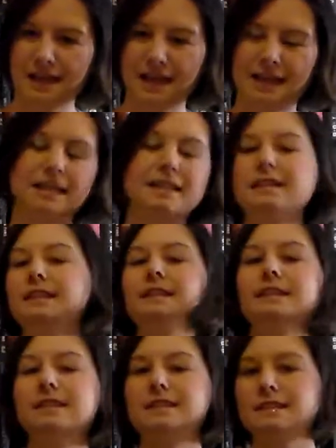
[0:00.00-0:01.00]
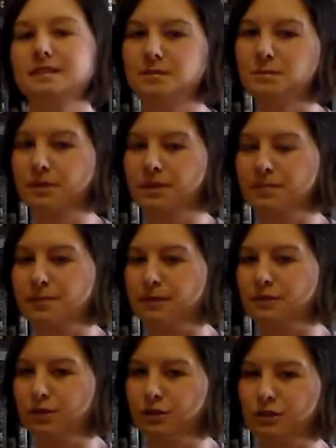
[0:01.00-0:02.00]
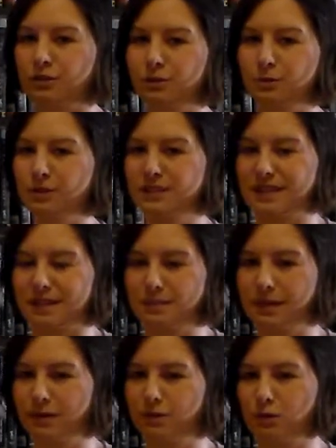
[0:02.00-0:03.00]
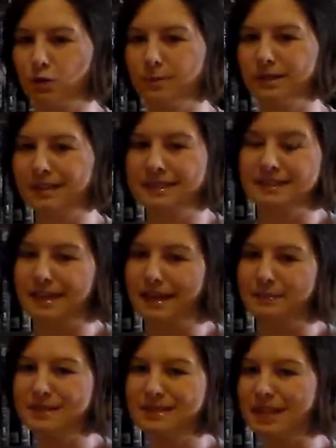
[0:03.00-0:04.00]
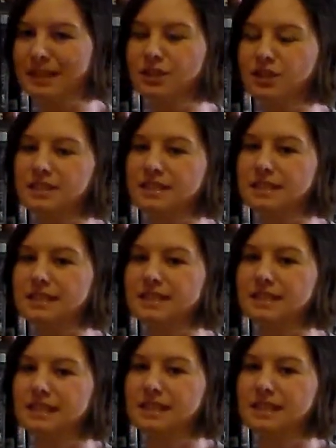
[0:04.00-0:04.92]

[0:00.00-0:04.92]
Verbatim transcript: And this is a book about a girl who works at a paranormal containment agency.